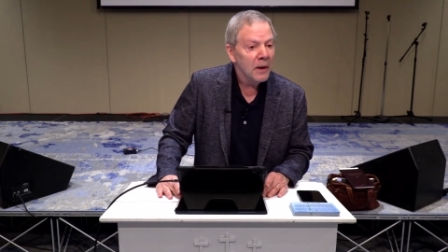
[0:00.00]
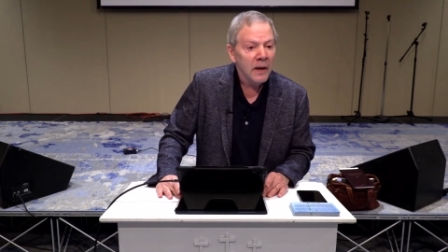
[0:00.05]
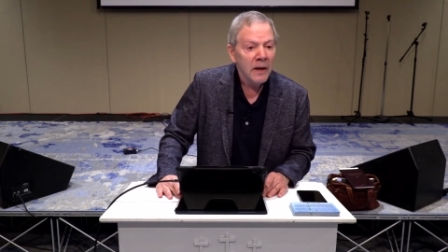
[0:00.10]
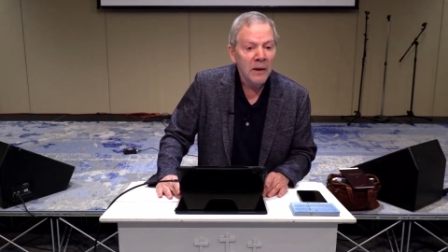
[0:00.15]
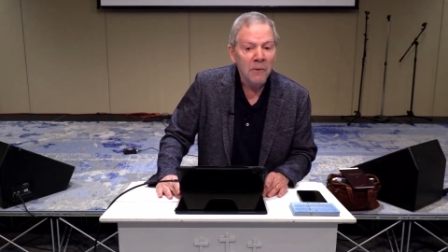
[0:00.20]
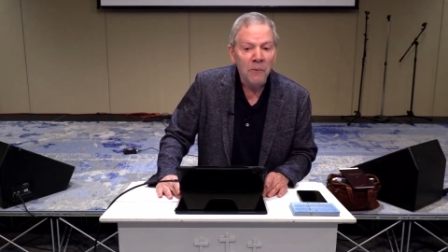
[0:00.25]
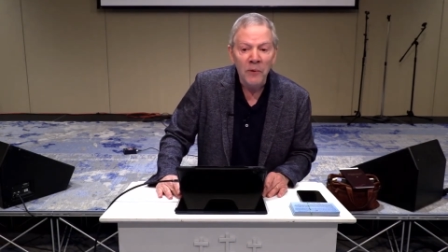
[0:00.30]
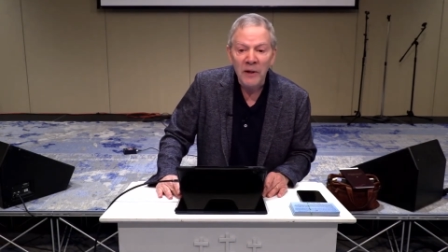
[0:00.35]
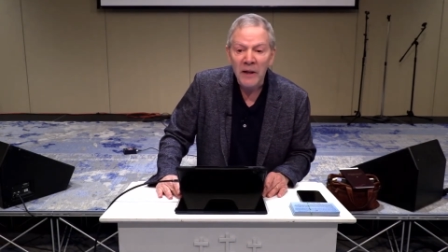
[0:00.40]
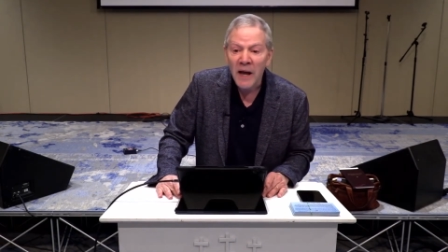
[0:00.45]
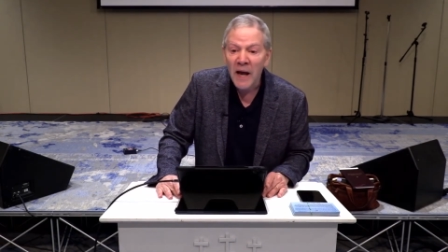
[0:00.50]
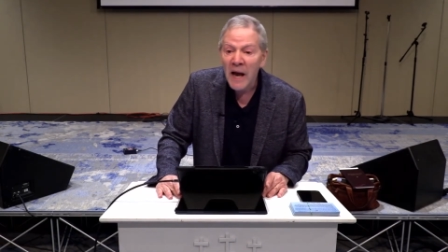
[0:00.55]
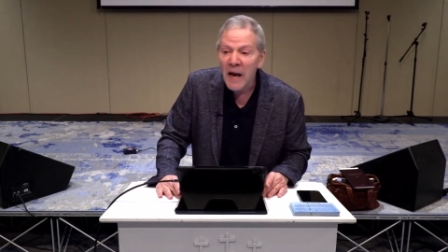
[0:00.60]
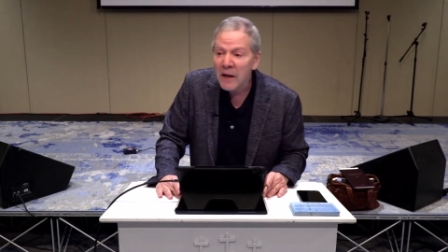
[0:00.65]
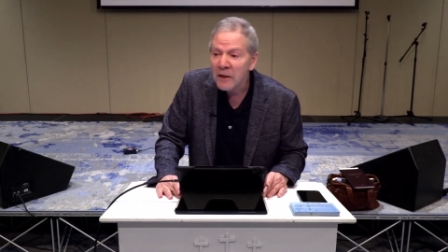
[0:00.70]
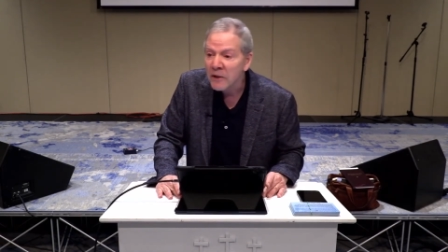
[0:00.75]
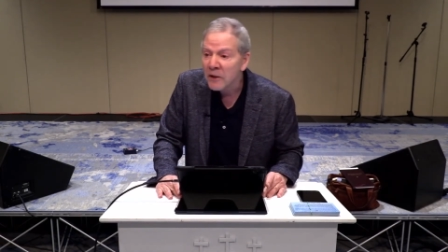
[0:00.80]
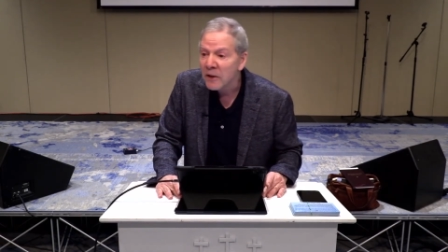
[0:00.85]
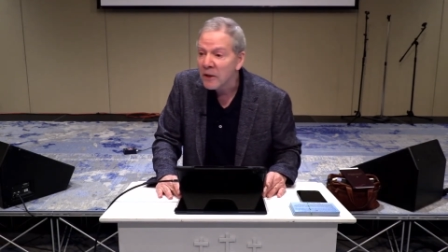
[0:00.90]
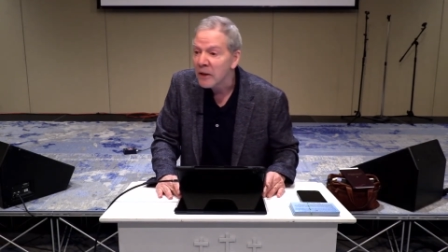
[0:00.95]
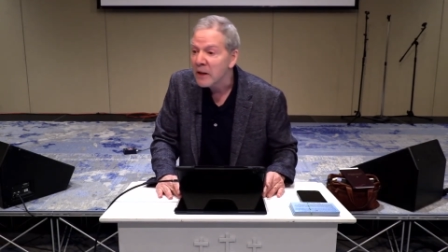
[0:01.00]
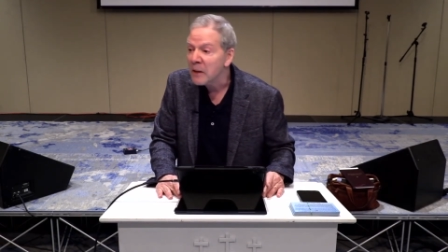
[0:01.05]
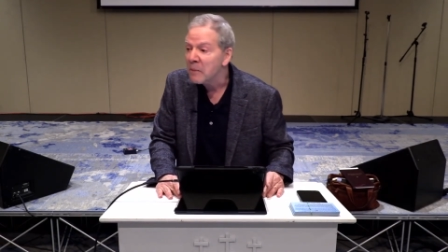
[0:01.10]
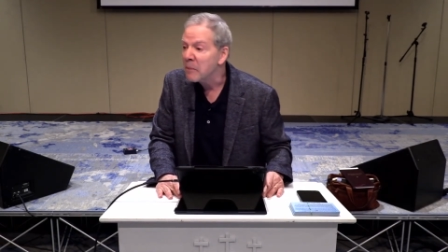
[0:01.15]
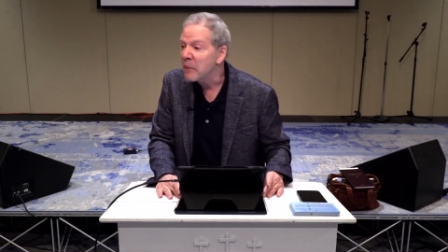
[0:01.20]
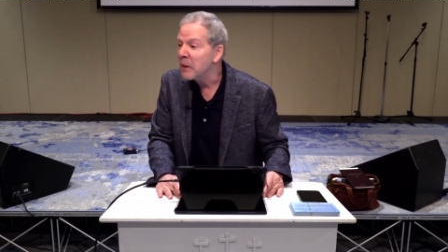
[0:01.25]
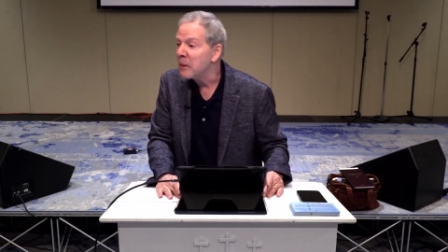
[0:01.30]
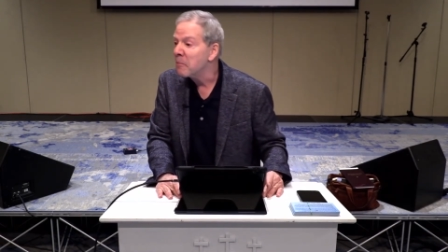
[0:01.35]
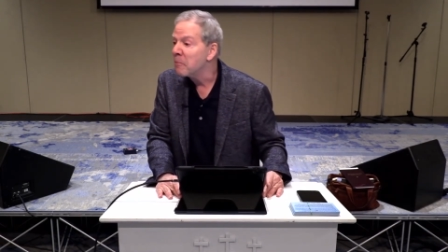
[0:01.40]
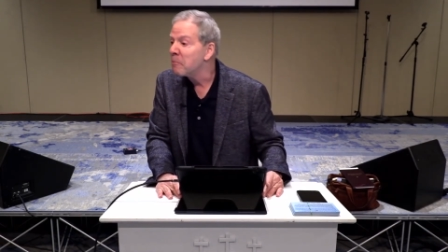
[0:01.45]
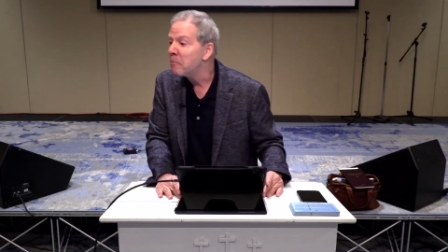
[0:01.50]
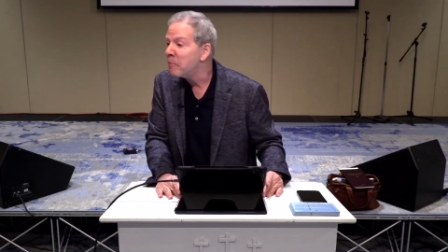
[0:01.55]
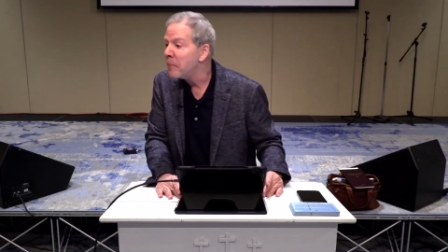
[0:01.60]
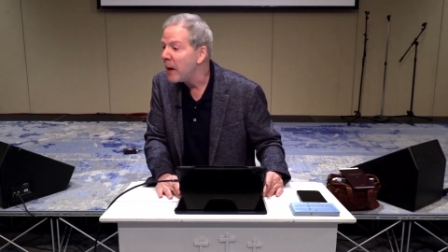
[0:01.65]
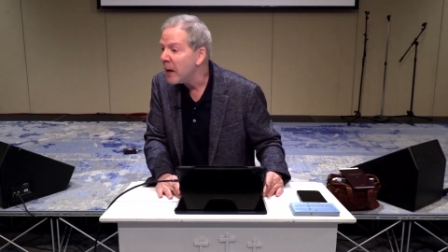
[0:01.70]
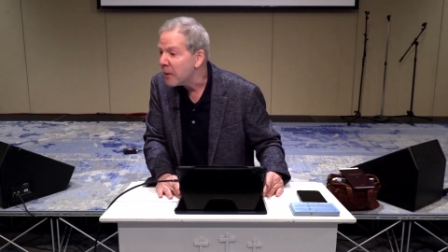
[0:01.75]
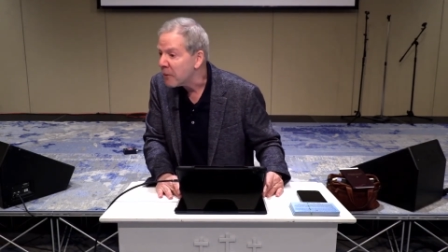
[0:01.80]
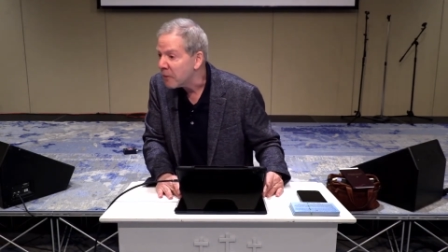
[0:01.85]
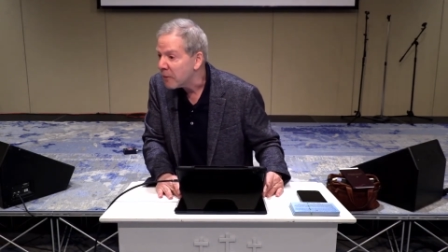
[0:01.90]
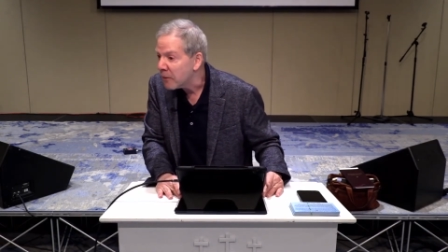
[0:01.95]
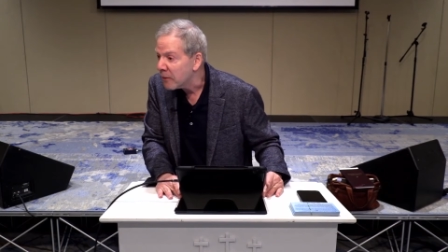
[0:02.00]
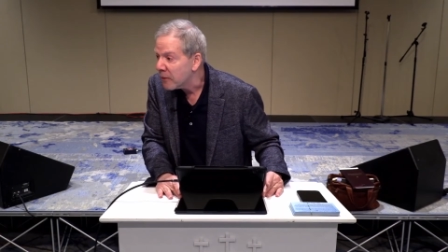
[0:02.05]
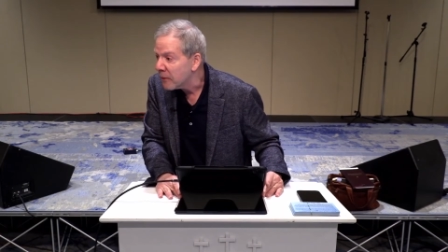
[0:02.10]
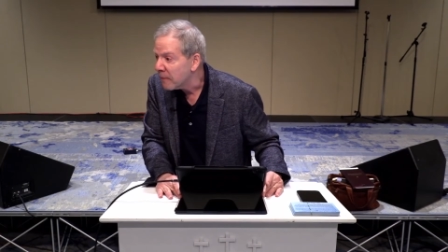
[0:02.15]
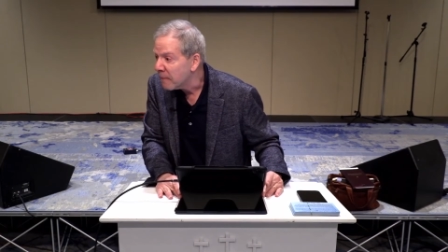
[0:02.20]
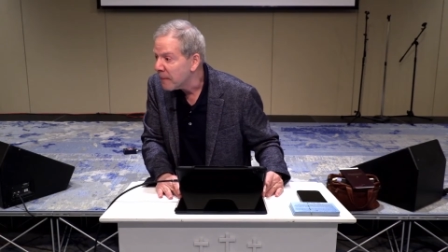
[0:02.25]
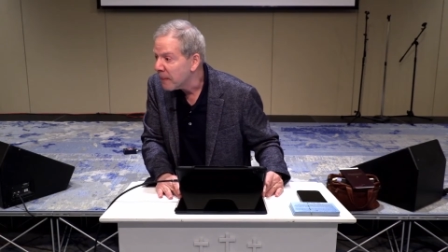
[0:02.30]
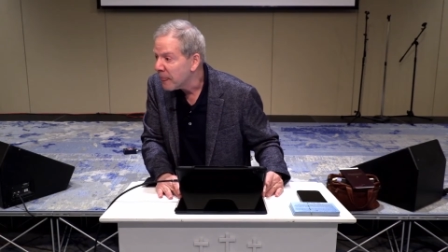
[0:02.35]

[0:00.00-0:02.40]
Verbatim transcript: It will actually be better